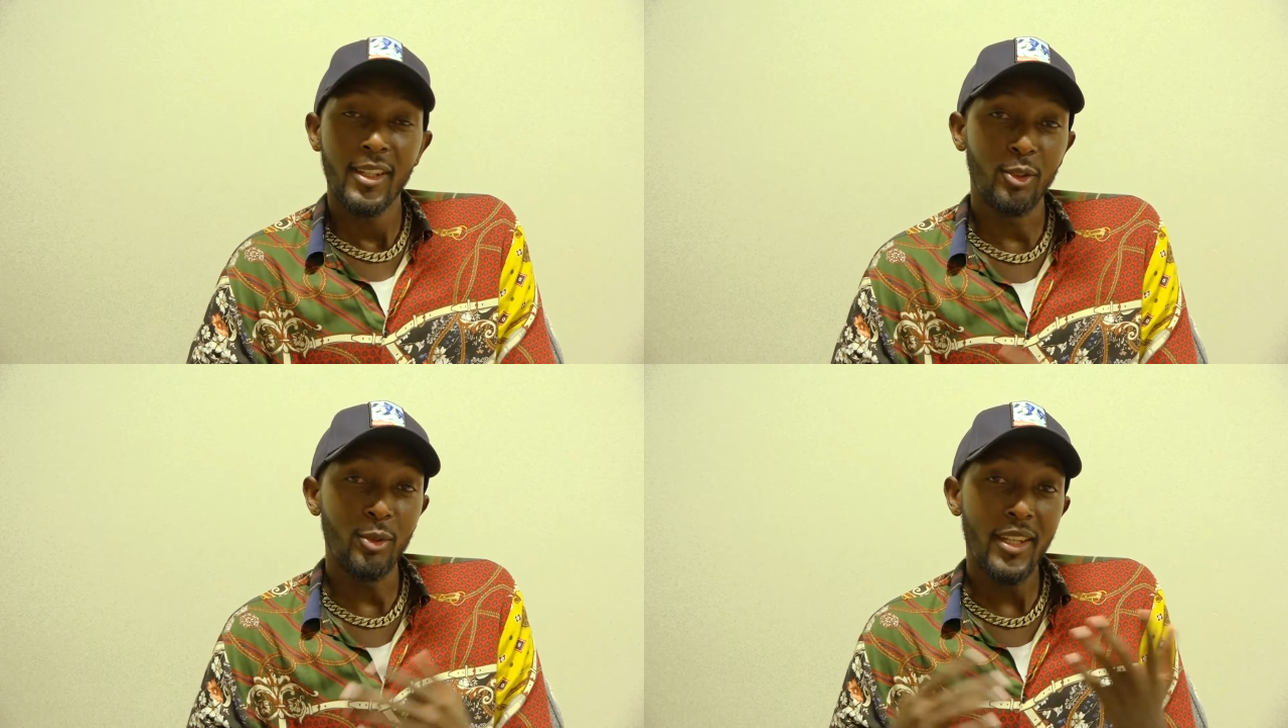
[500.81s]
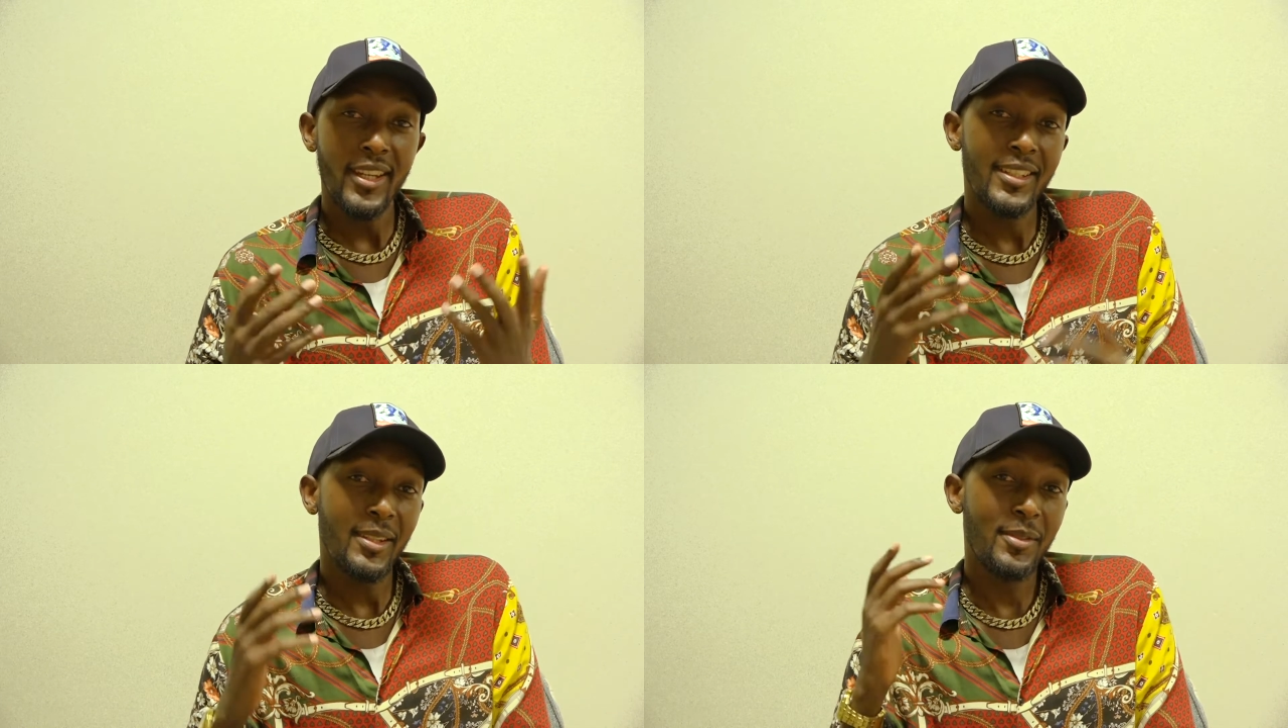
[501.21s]

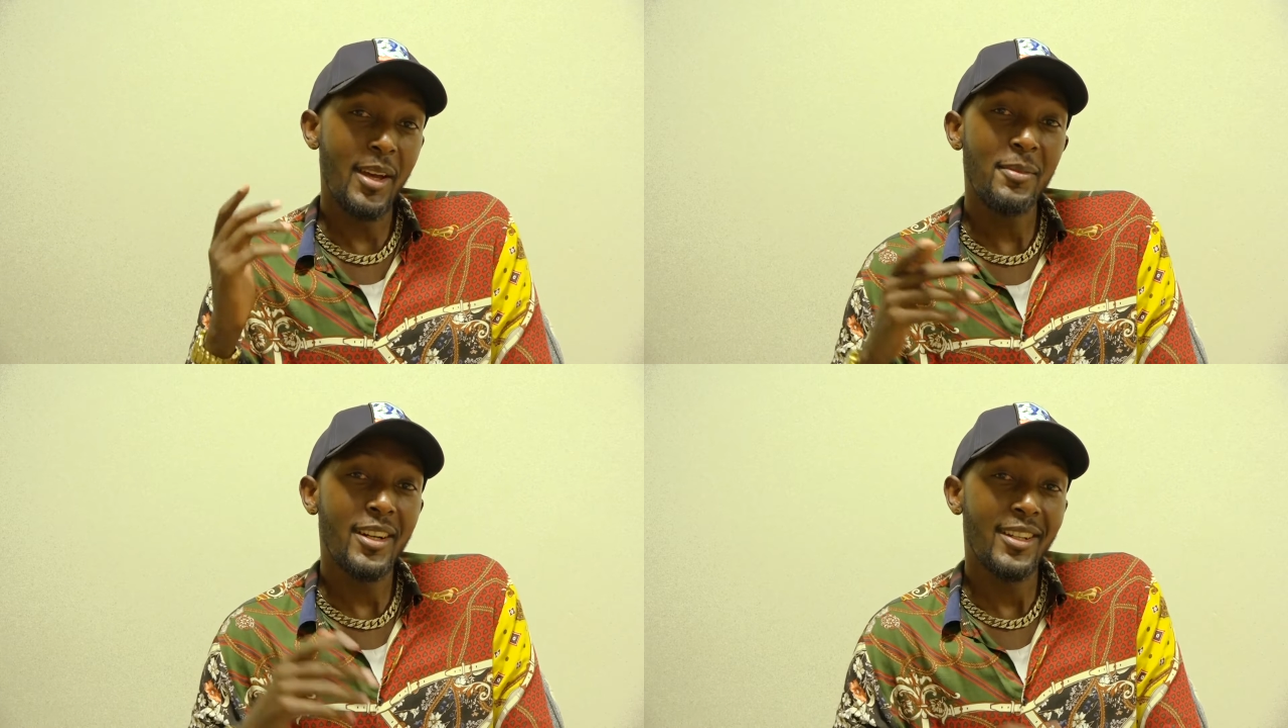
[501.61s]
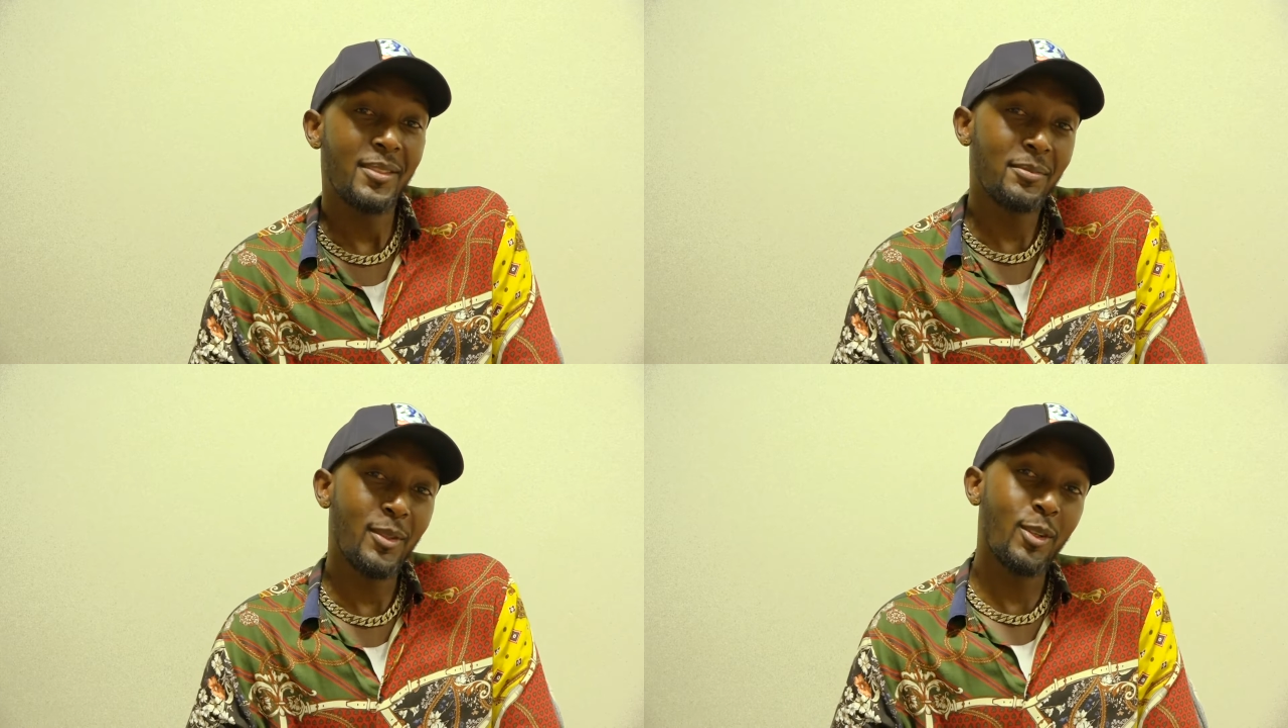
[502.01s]
tureke
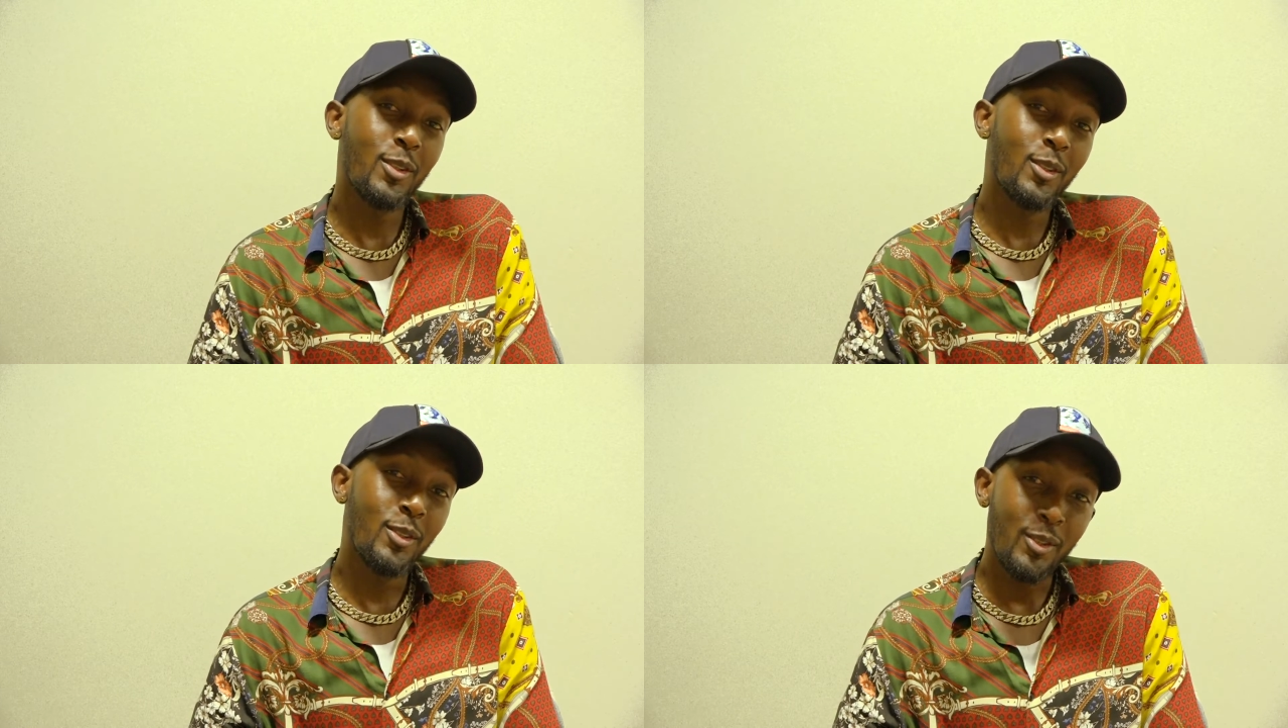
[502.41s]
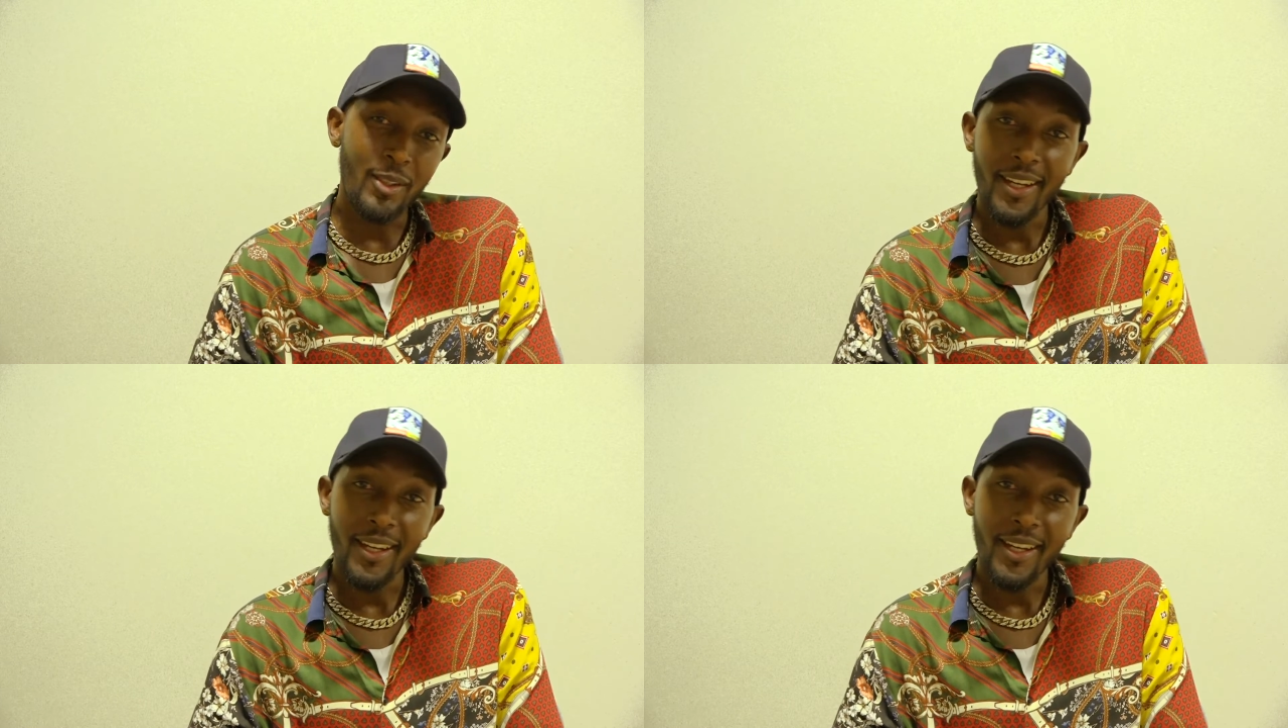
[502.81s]
iby'amagambo